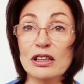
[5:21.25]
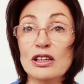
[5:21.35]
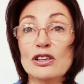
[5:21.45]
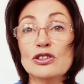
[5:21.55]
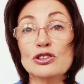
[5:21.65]

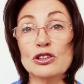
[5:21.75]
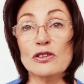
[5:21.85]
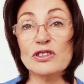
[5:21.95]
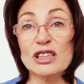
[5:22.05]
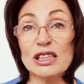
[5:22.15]

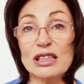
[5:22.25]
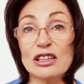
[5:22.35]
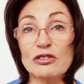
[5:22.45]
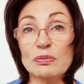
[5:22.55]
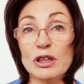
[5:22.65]
Service to self
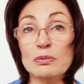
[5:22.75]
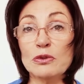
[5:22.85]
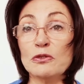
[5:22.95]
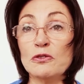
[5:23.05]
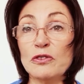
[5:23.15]
people
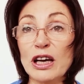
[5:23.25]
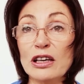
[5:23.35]
fail